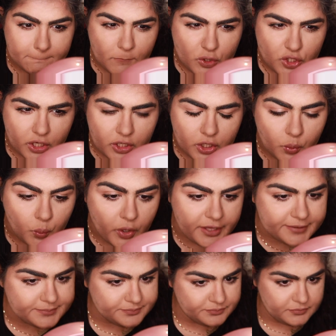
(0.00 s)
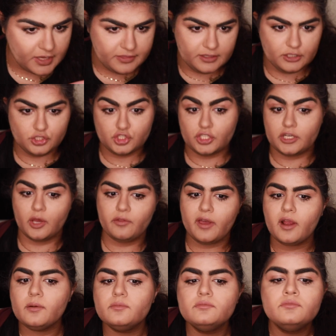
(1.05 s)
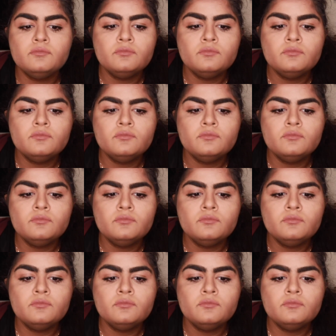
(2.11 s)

so I don't know what I think should go there.